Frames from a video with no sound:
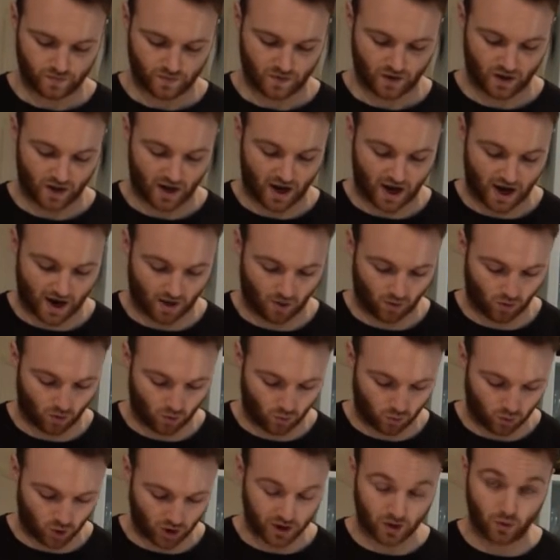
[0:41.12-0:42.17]

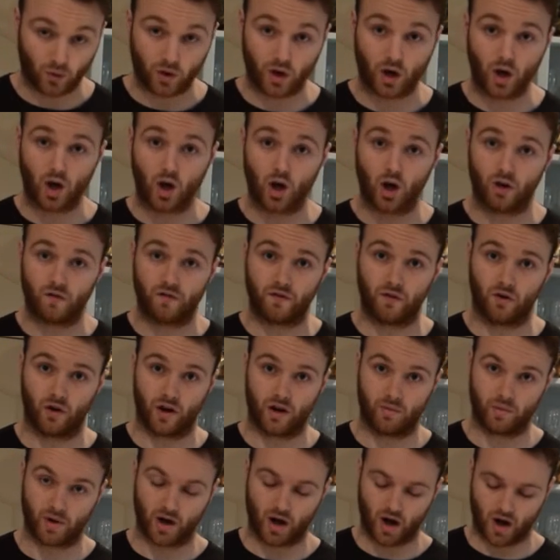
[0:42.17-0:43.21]
Now what you want to look for in
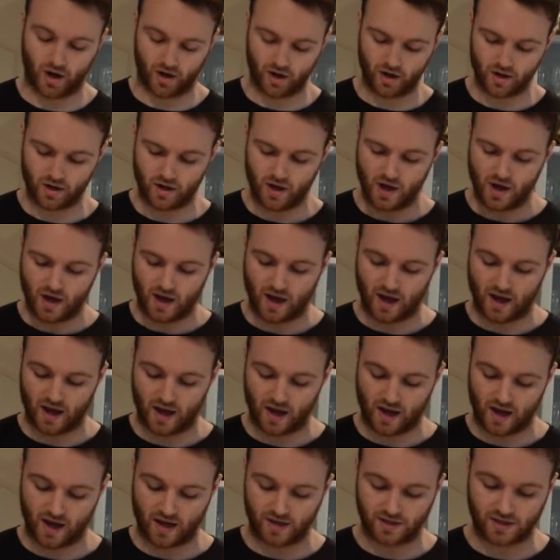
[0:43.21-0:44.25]
a banana
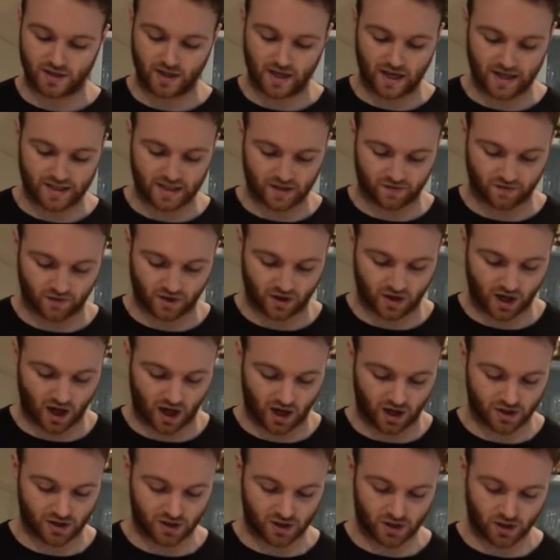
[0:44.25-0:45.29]
is you get different
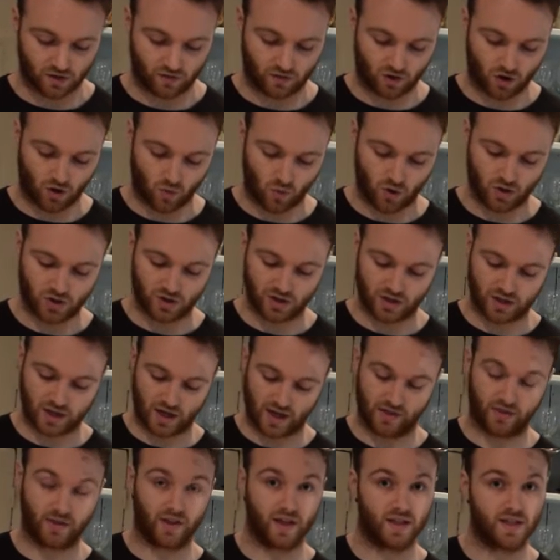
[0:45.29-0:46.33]
colours. So you've got ones
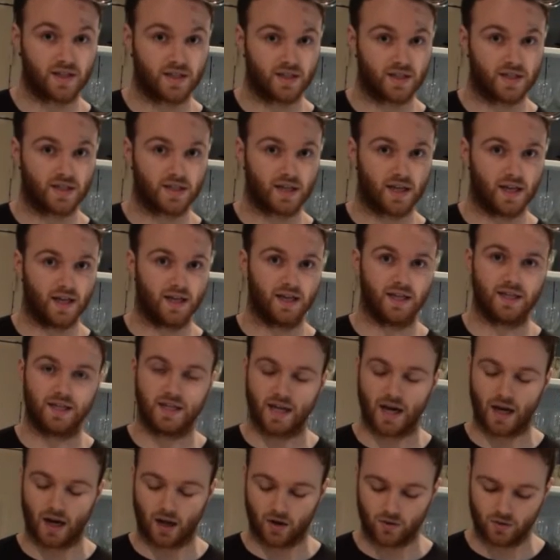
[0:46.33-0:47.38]
like this, the skin is
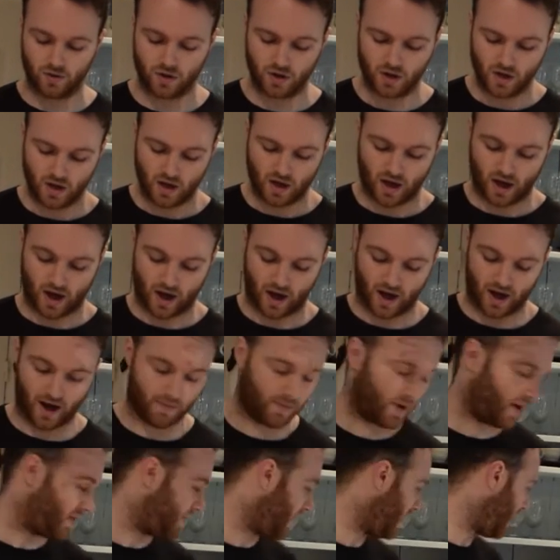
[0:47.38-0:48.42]
yellow, and